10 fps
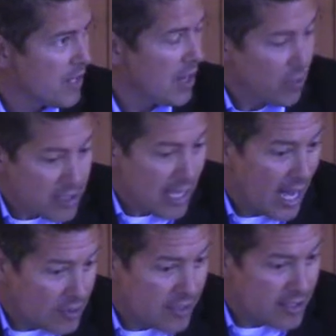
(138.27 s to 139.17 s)
And once the
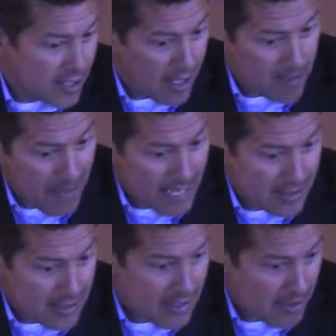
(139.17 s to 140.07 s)
House and the Senate pass
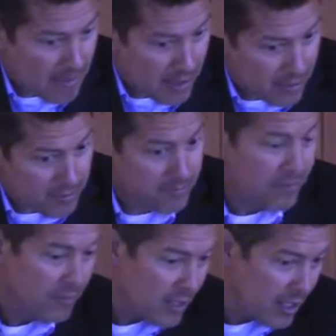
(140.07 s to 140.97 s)
the same bill,
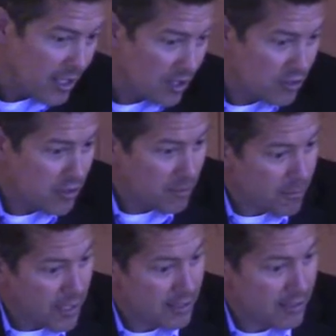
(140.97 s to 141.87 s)
it goes to the
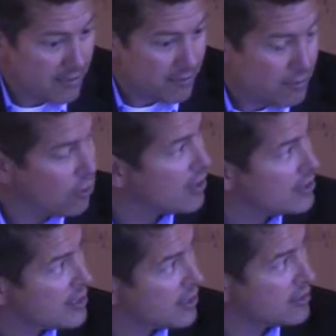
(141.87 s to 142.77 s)
President for
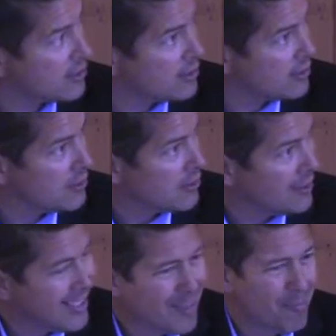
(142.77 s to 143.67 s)
his signature.
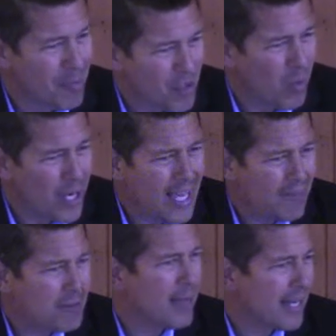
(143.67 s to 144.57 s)
But the way you
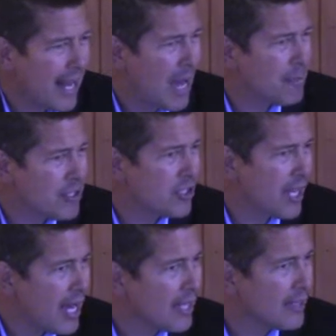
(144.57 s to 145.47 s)
have to make it happen is you
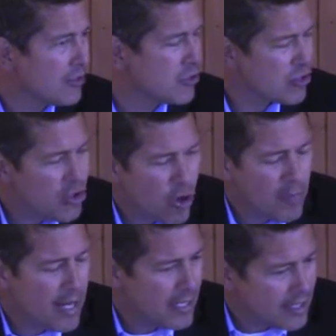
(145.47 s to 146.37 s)
got to get, there's so
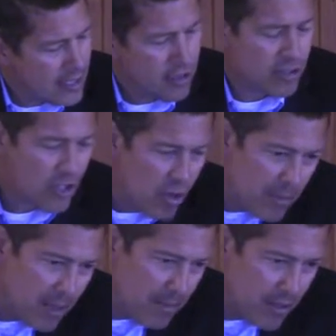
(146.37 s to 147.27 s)
many ideas, there's so
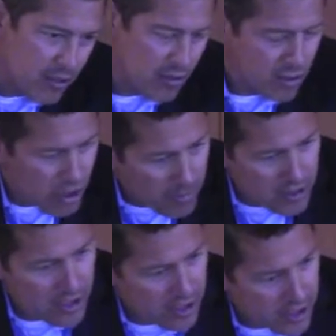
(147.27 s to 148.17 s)
many bills, there's so
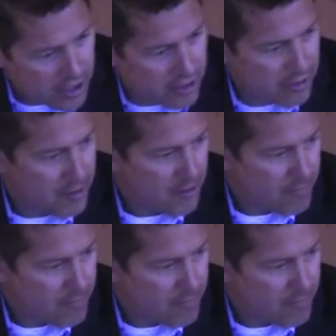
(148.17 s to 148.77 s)
much legislation.